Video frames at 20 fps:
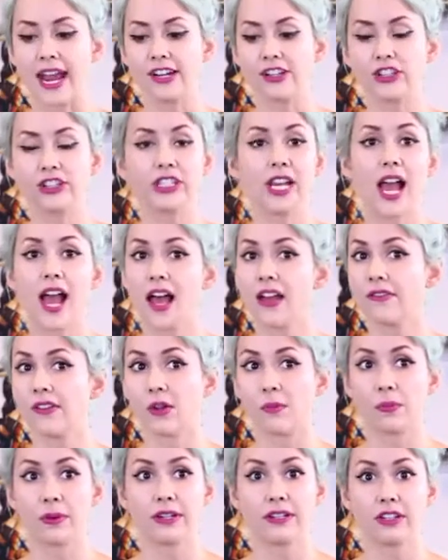I just have
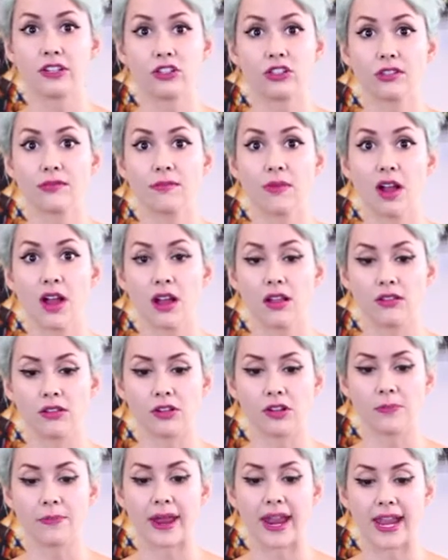a pretty small
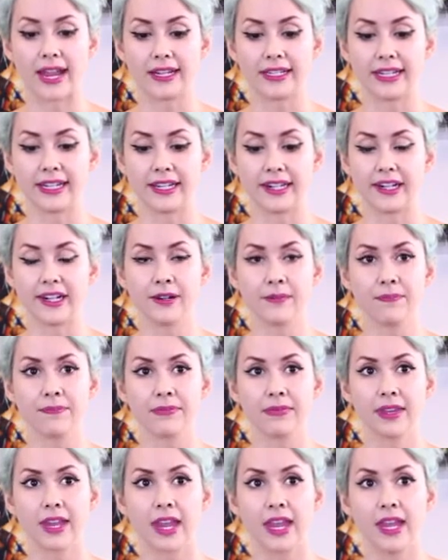little pan here.
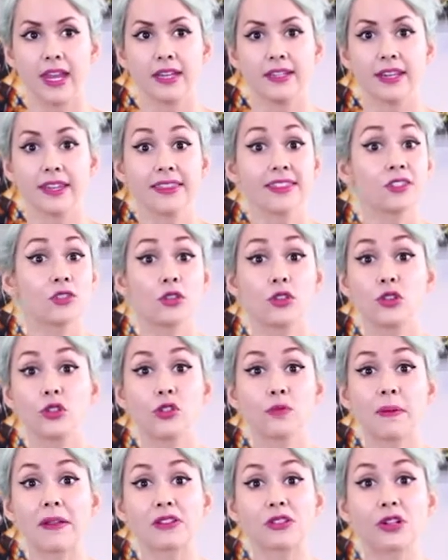Nothing too
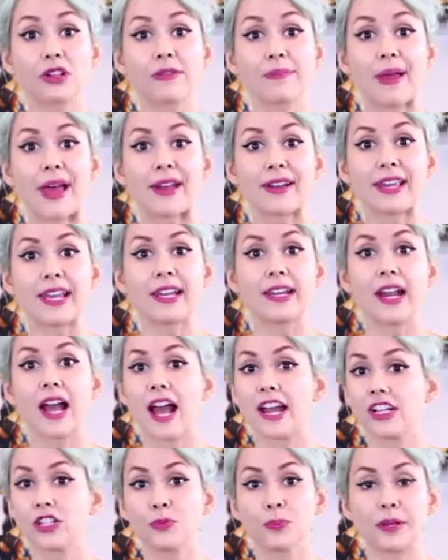special about it.
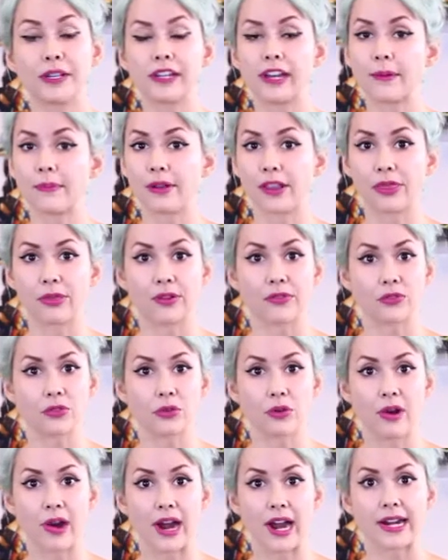I just picked it up at a thrift
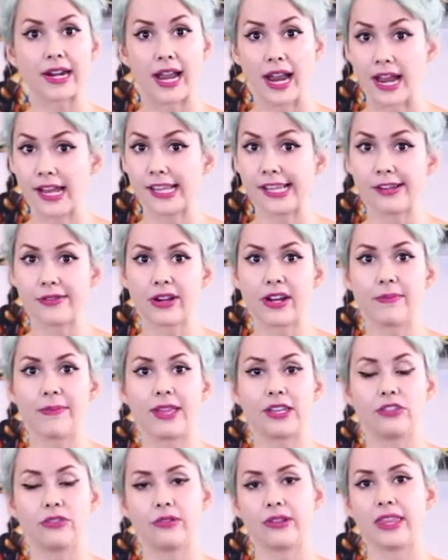store, and I highly
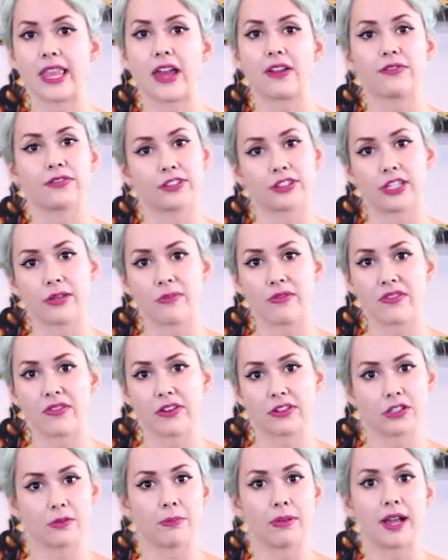recommend doing that for some of
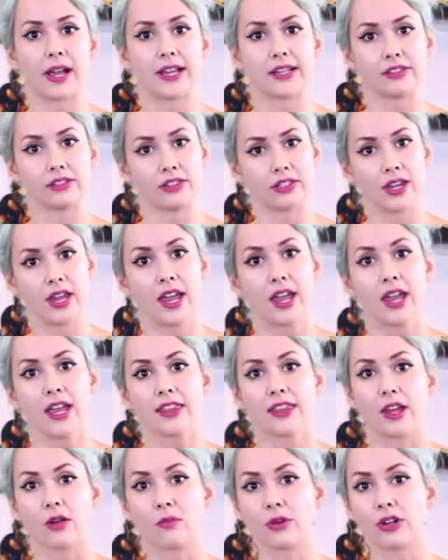our supplies
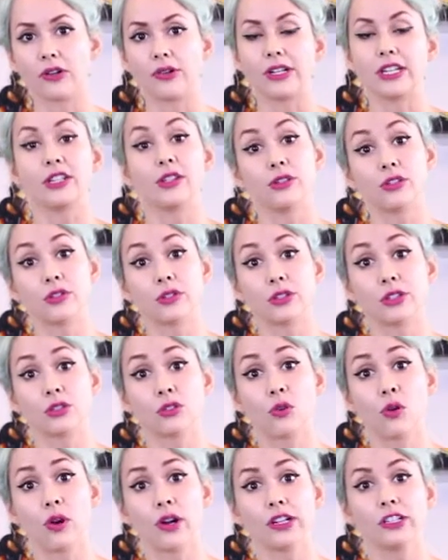that we're going to use for this
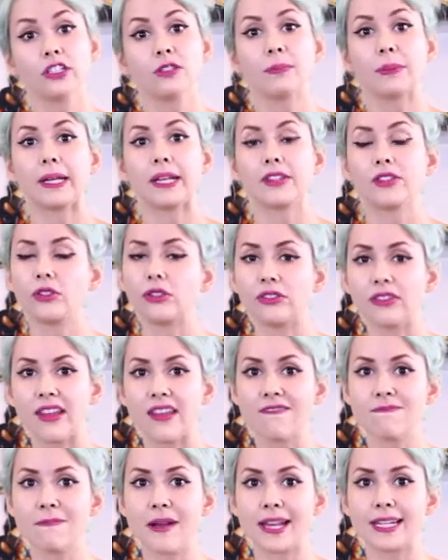course because you
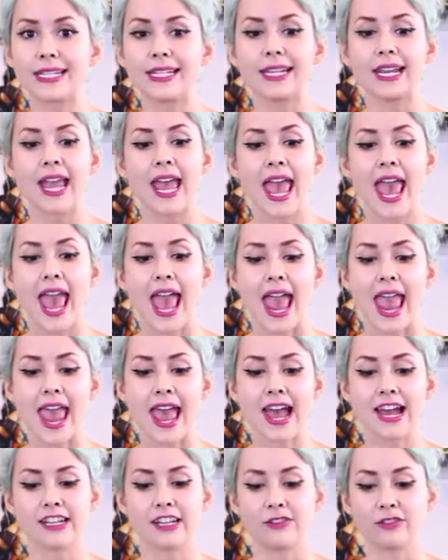save money,
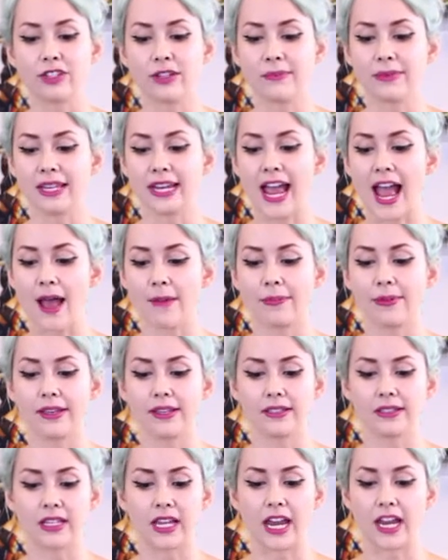and if something
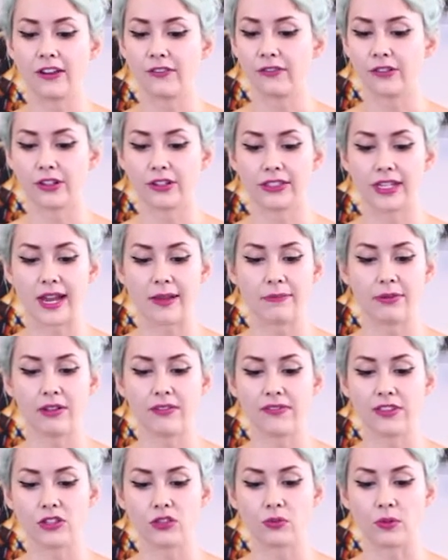happens, like for example,
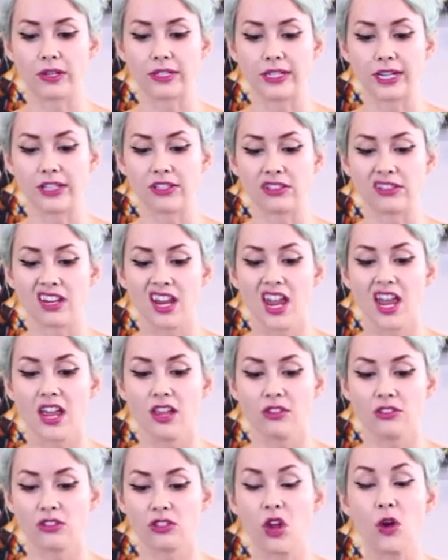if this one gets
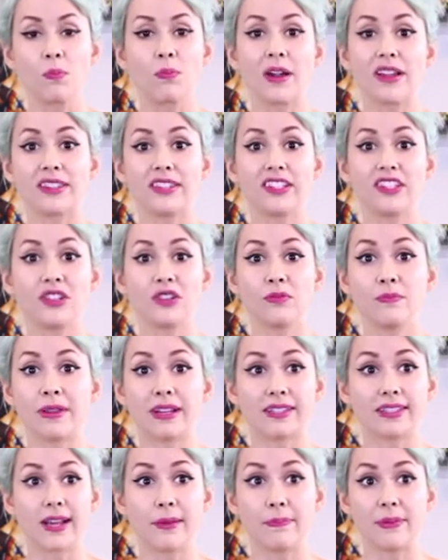soap residue
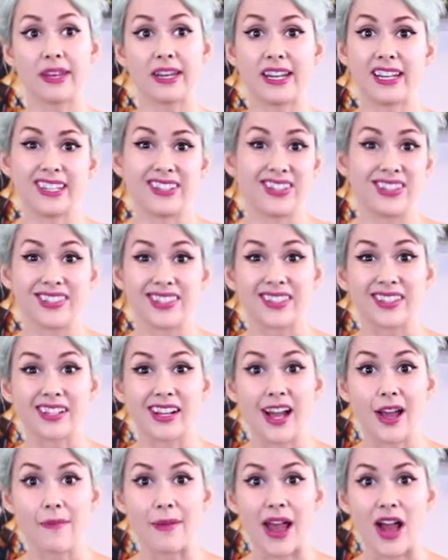mixed up in it and just doesn't
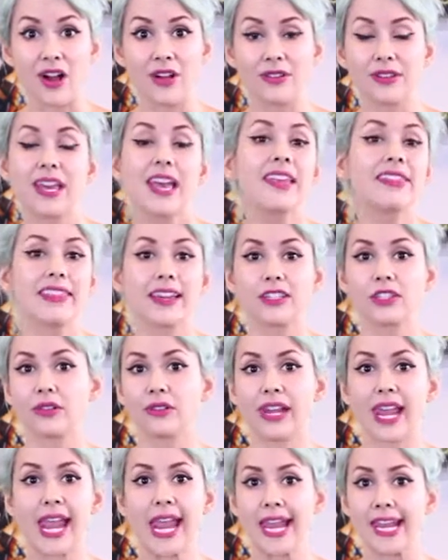come out, that's
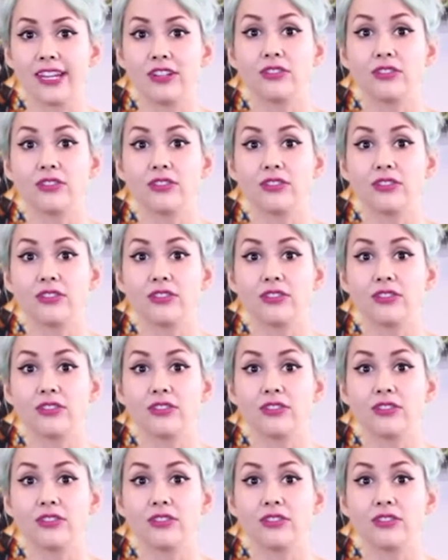okay.